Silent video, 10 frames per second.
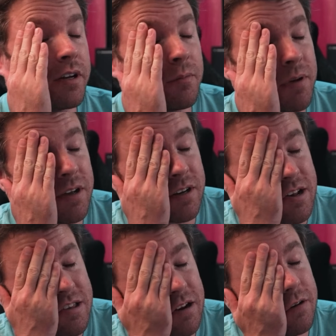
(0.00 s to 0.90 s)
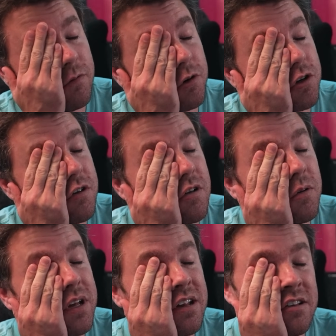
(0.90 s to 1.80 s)
can make an extended version
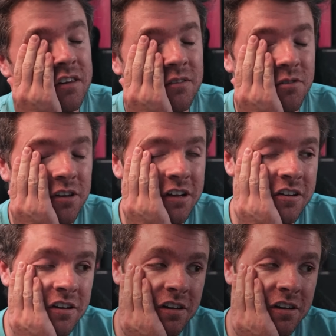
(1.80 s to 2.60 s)
so easily for this.